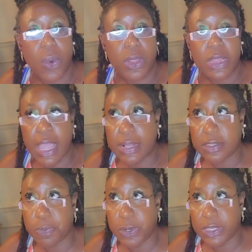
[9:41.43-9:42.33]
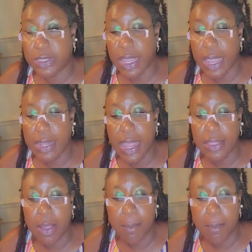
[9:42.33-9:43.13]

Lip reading: let's pretend that the